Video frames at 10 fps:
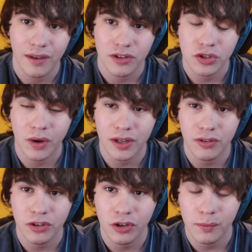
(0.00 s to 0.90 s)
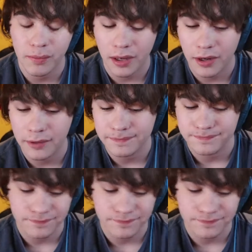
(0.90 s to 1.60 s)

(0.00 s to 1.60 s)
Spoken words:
show on YouTube. But,